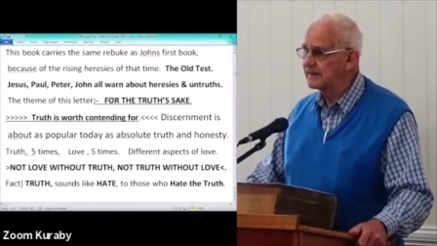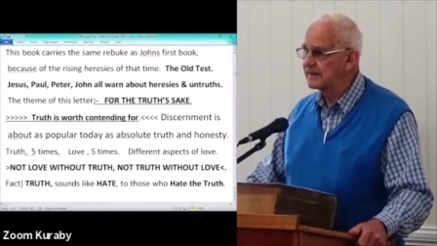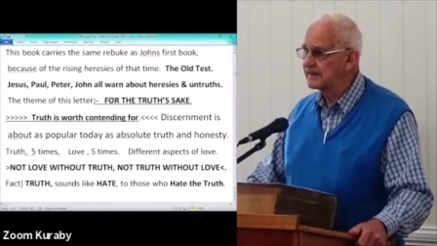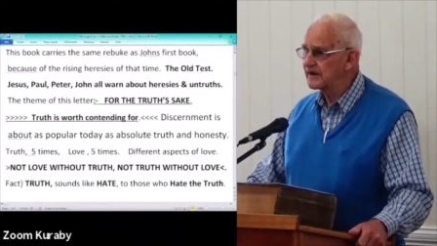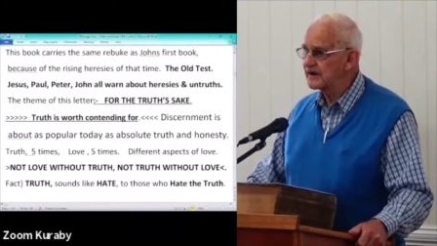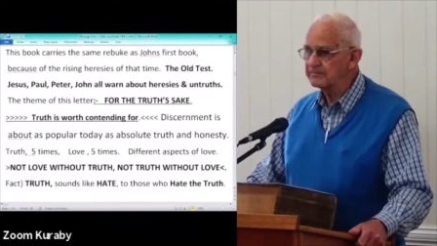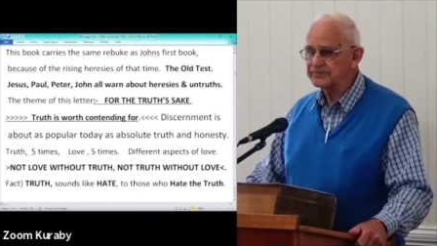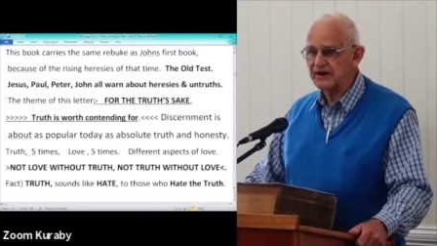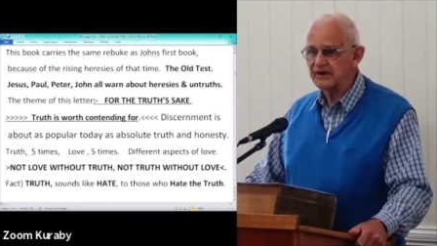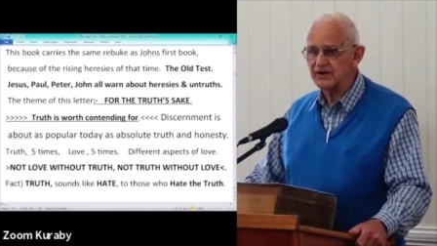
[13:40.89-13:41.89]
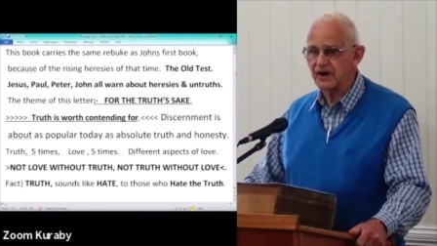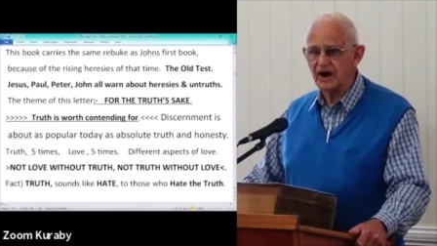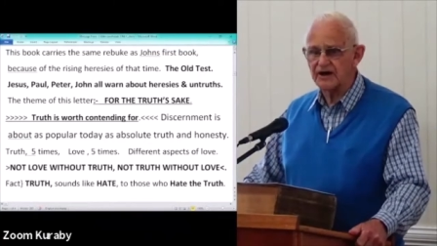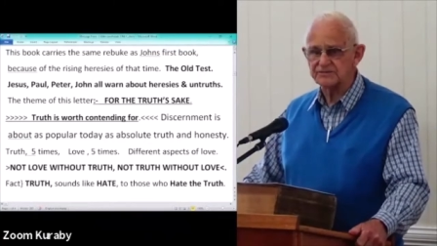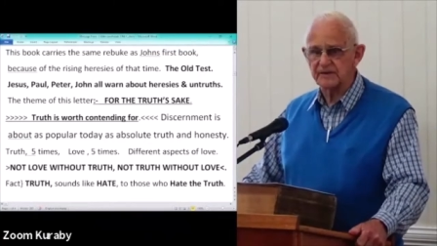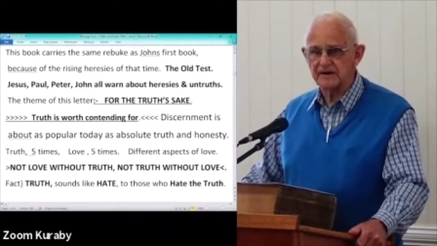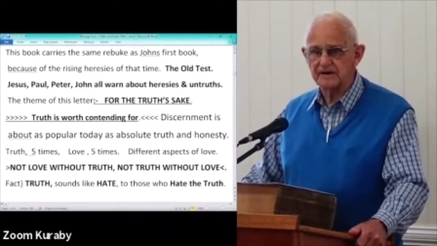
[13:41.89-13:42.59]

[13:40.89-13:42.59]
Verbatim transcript: that upset her husband.